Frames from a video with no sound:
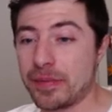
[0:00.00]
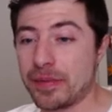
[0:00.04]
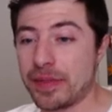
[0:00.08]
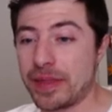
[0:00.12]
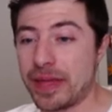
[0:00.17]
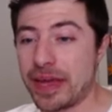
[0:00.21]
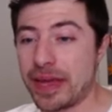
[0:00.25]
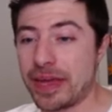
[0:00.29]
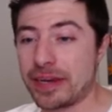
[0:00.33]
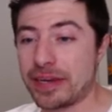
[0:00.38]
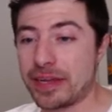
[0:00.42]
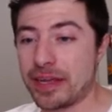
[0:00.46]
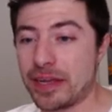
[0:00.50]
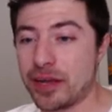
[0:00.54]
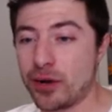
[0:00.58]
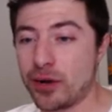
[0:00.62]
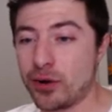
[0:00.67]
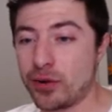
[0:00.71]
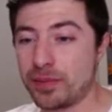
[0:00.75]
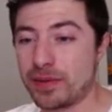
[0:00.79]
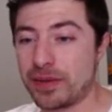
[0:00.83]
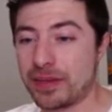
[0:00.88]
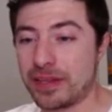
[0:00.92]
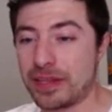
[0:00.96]
That
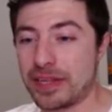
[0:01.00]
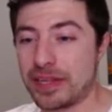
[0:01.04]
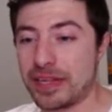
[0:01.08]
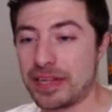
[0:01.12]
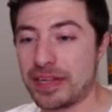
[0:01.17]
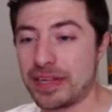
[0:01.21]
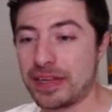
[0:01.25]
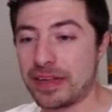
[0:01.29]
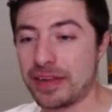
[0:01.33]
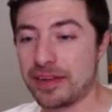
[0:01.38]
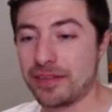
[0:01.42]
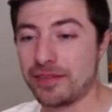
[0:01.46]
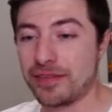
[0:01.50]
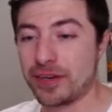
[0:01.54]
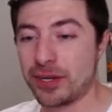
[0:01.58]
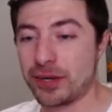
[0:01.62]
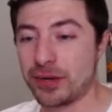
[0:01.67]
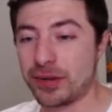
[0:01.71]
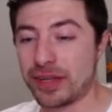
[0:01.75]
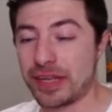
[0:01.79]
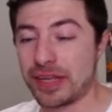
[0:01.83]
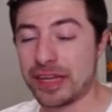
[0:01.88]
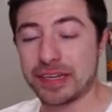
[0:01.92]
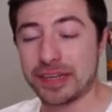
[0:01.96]
helps the
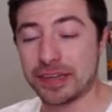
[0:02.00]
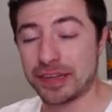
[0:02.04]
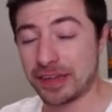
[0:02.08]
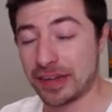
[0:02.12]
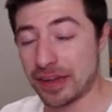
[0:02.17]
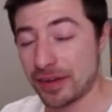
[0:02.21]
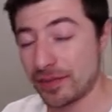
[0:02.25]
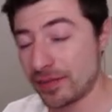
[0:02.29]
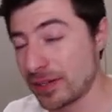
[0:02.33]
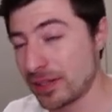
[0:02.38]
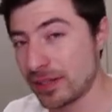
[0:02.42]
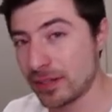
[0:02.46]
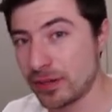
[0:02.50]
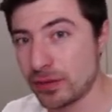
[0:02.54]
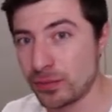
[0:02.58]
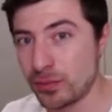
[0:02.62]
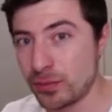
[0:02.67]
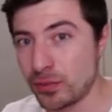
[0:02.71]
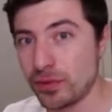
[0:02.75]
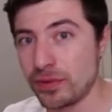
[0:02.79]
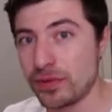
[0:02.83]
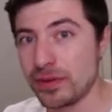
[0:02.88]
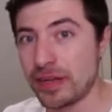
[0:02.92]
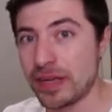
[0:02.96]
video get discovered a little
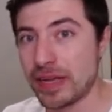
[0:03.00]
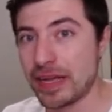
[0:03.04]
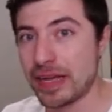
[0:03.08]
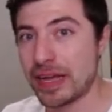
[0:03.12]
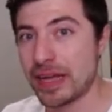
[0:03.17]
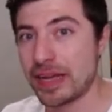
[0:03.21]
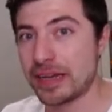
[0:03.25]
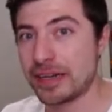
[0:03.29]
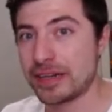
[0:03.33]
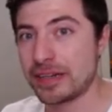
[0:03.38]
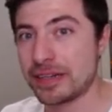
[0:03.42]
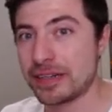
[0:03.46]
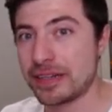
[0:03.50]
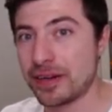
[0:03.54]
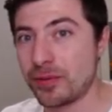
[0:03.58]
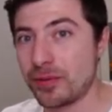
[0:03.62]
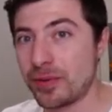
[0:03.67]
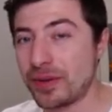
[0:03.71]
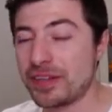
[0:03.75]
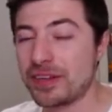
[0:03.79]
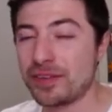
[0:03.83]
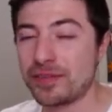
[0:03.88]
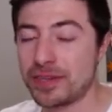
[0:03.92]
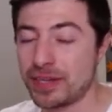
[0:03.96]
more, and
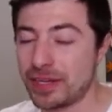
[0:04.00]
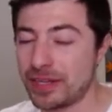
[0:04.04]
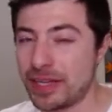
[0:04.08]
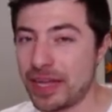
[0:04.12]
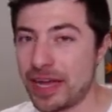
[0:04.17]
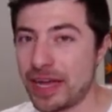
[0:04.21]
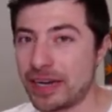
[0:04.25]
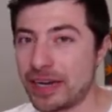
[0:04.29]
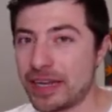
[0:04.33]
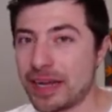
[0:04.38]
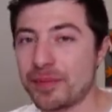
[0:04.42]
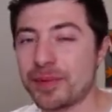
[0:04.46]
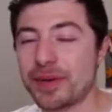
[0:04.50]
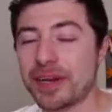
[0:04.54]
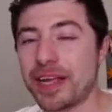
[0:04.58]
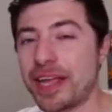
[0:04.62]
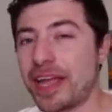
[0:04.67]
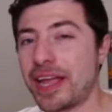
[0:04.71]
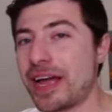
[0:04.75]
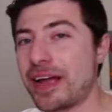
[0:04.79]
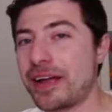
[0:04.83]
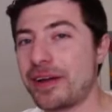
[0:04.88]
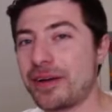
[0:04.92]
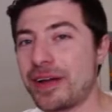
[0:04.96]
once you've done that, come and
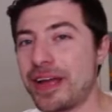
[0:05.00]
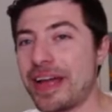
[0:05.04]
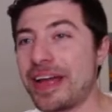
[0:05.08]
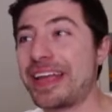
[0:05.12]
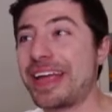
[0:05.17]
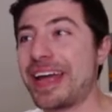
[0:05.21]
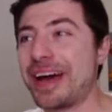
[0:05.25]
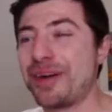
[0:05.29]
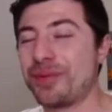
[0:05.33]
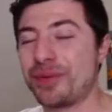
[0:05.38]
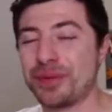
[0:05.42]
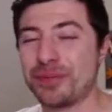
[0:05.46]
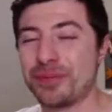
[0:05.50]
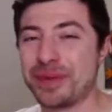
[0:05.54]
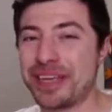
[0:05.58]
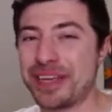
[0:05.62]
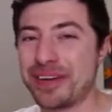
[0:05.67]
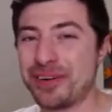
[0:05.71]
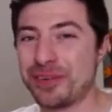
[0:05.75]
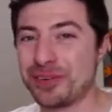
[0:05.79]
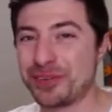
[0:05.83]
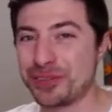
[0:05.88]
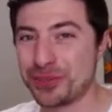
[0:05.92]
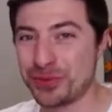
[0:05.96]
hang out with me
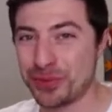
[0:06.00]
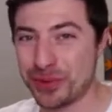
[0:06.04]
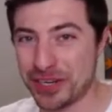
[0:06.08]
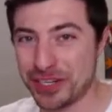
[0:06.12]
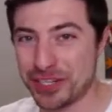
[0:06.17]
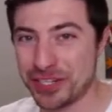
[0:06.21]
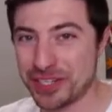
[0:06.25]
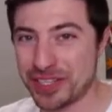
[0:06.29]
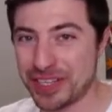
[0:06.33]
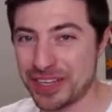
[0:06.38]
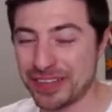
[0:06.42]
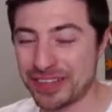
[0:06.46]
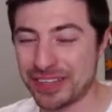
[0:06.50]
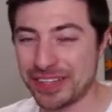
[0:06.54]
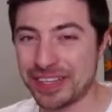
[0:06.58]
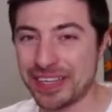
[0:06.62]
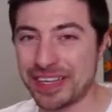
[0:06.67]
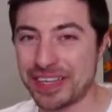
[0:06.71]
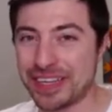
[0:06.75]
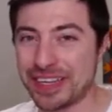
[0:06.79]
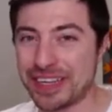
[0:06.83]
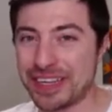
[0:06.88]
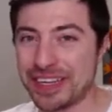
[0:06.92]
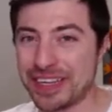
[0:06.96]
on Twitch. There's a
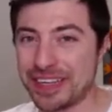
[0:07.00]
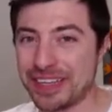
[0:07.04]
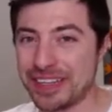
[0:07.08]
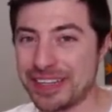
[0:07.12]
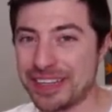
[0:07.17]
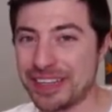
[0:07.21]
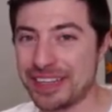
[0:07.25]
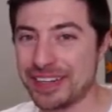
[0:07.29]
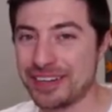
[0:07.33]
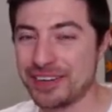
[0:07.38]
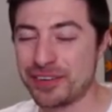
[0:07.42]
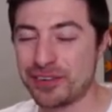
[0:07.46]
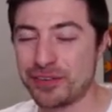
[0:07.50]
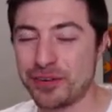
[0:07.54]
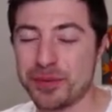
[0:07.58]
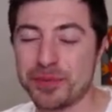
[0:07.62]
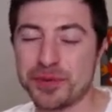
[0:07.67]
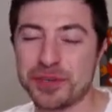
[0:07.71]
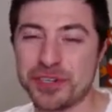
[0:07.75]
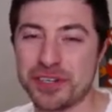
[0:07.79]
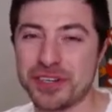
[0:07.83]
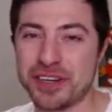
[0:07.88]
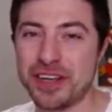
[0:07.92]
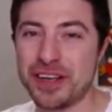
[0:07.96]
link in the
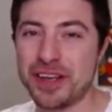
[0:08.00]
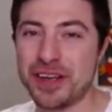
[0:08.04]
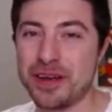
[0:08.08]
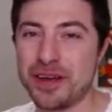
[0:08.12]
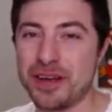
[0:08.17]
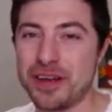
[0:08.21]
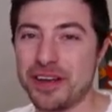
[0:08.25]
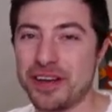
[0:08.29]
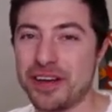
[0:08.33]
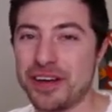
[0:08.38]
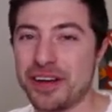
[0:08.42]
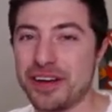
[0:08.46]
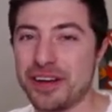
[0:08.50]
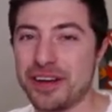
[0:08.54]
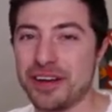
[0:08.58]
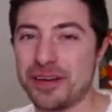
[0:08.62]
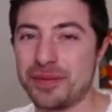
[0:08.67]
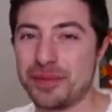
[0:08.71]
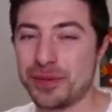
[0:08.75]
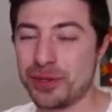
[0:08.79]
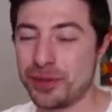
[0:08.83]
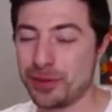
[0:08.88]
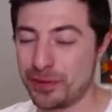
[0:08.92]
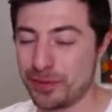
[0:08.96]
description
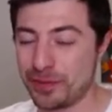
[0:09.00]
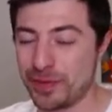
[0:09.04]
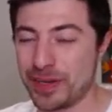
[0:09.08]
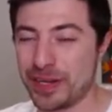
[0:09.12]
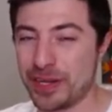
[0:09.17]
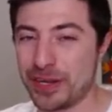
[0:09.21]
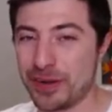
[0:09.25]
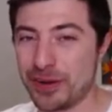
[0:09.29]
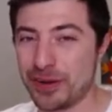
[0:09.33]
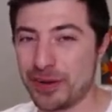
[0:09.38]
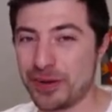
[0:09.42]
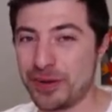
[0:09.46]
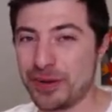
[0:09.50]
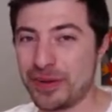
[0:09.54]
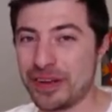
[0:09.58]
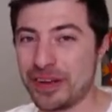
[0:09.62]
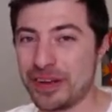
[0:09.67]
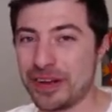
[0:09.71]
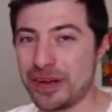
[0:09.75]
below the video.